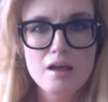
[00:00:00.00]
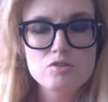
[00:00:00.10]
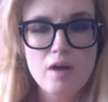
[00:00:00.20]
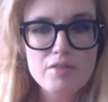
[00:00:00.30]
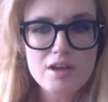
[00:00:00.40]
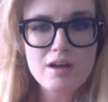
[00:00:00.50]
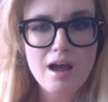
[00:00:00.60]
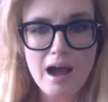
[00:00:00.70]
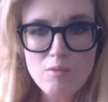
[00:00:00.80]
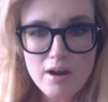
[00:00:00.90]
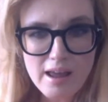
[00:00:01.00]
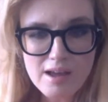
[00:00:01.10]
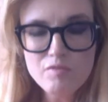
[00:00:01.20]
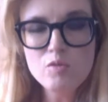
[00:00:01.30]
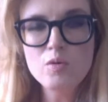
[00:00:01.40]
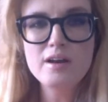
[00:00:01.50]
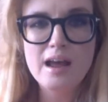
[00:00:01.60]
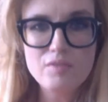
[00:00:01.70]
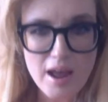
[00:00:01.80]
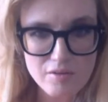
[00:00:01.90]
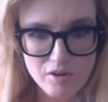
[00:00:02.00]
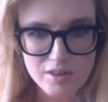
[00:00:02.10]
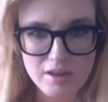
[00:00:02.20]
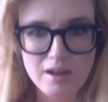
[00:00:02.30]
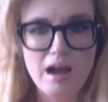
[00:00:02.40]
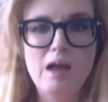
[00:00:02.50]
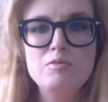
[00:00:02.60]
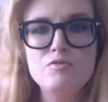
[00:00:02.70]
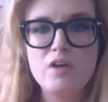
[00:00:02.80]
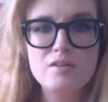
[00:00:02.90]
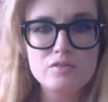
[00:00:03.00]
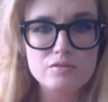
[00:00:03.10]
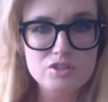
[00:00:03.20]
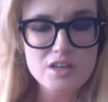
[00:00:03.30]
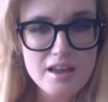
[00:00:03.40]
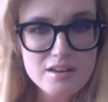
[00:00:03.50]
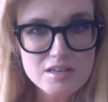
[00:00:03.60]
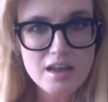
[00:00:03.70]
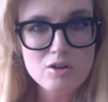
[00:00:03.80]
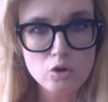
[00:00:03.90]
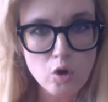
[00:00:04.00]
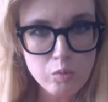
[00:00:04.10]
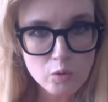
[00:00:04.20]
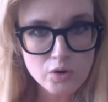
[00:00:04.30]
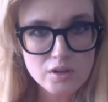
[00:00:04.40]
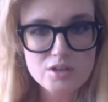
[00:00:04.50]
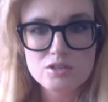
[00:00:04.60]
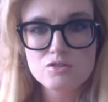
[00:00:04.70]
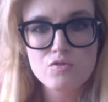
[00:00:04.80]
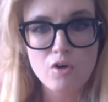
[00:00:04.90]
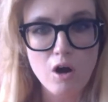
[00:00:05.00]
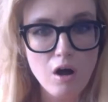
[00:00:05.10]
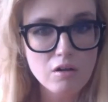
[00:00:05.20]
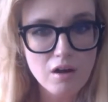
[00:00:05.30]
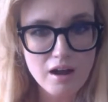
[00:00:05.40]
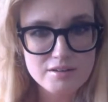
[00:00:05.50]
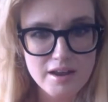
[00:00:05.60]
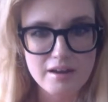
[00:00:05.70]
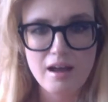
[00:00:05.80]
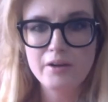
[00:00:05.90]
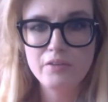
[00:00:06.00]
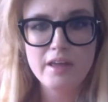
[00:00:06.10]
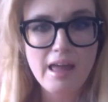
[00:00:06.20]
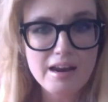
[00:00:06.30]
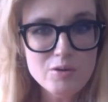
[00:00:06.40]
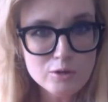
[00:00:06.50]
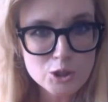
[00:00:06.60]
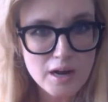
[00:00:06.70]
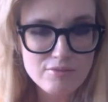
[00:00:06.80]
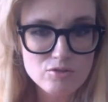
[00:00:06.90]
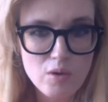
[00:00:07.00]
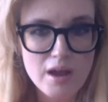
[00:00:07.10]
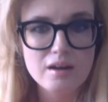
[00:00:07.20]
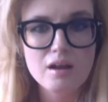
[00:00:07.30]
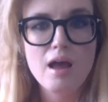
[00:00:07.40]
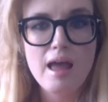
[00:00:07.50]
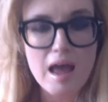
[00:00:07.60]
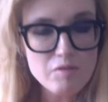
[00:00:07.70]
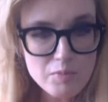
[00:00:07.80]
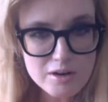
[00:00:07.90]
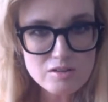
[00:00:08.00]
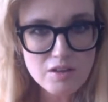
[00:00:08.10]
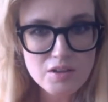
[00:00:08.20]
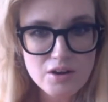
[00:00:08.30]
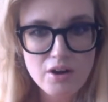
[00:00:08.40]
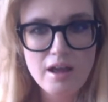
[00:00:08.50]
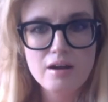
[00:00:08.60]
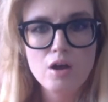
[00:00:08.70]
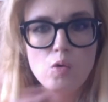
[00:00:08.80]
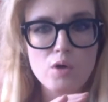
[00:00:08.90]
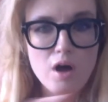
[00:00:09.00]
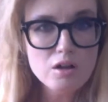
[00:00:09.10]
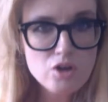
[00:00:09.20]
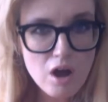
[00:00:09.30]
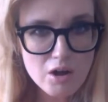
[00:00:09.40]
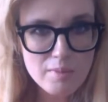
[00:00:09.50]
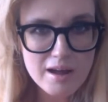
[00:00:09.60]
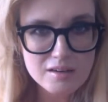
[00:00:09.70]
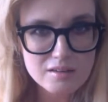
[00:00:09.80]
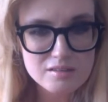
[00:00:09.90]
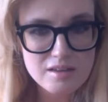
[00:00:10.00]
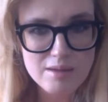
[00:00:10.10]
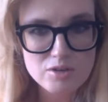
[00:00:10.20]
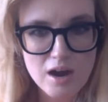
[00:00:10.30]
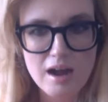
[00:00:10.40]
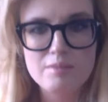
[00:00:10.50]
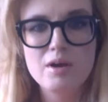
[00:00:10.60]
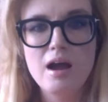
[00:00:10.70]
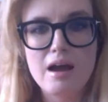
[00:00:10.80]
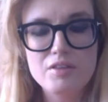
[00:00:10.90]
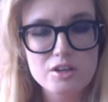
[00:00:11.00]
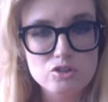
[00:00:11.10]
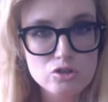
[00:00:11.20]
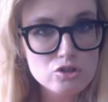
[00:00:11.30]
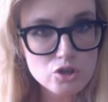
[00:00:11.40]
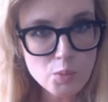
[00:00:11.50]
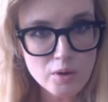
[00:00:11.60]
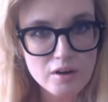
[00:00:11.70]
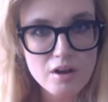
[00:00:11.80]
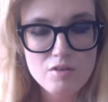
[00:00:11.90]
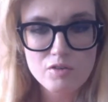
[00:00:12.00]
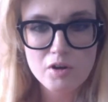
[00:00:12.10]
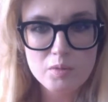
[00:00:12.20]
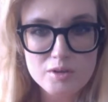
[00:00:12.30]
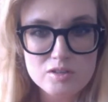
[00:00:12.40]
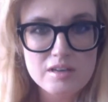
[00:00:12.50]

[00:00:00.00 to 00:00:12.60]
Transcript: So I think I want everyone to have everything. I'm in favor of day and date global releases for all content. I don't think anyone should have to wait. Everybody's on the internet. We all talk about it at the same time. I think it's stupid for there to be